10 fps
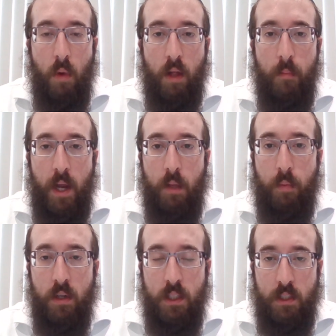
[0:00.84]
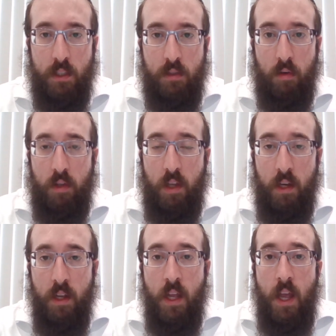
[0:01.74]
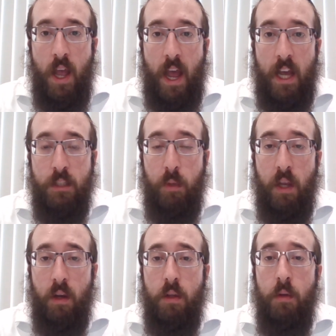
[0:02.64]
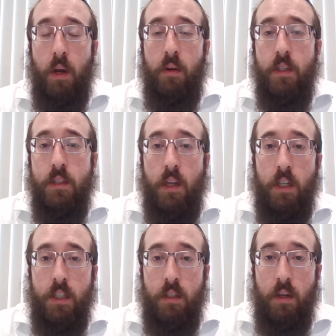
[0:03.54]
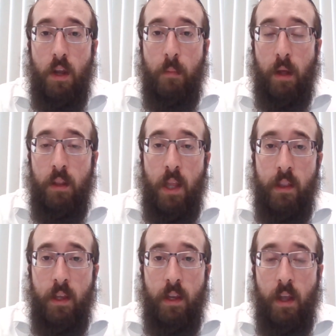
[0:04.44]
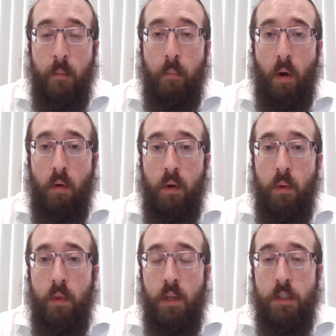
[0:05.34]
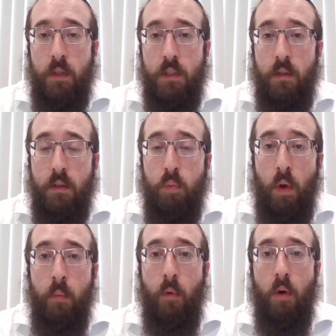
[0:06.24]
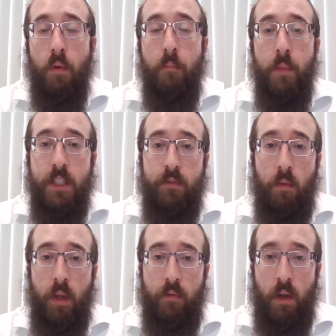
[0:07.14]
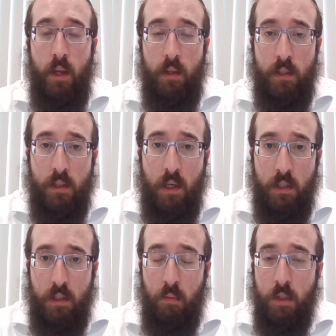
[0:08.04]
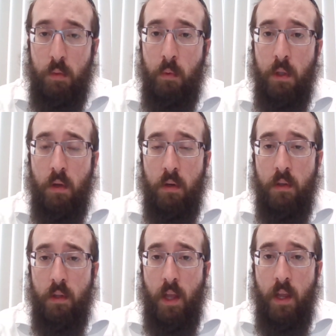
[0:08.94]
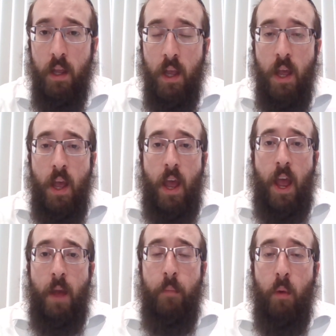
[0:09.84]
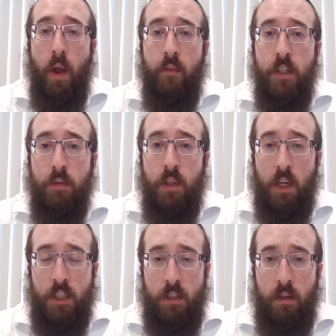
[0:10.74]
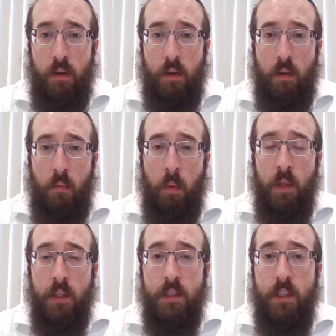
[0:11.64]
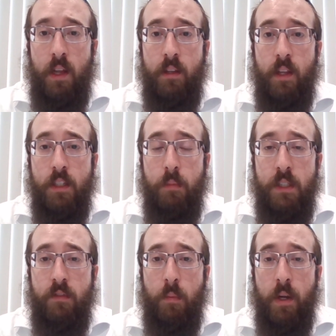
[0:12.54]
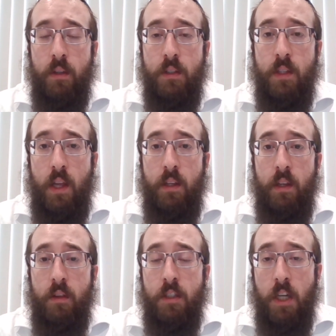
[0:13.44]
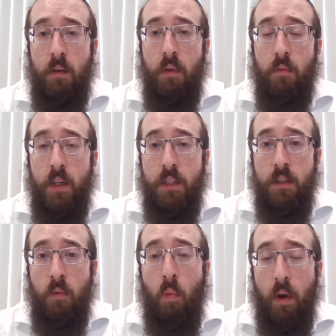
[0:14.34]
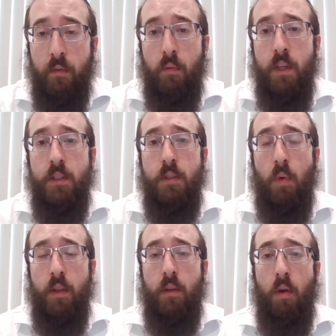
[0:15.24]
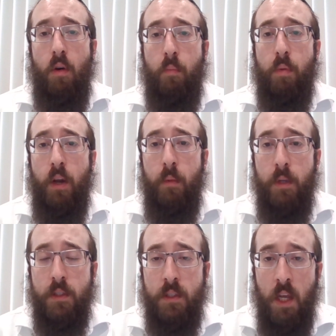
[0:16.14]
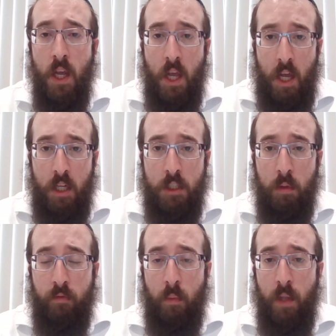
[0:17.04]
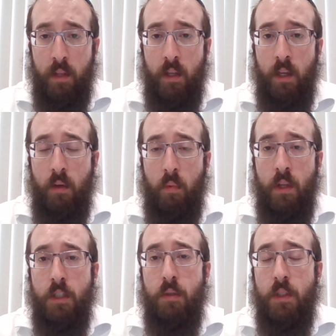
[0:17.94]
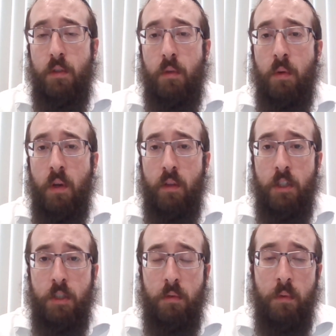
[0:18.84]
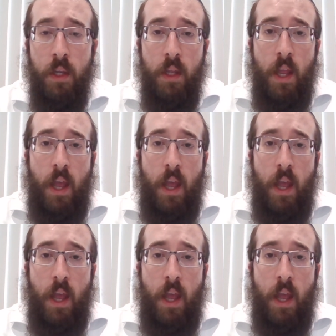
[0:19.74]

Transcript: Welcome back to Project 613. As we conclude our discussion about lending and borrowing with interest, there is one more mitzvah we have not yet discussed, which we will learn today. And by way of introduction, we will understand today's mitzvah by understanding the general reason, one of the reasons why the Torah prohibits a Jew from lending with interest to another Jew.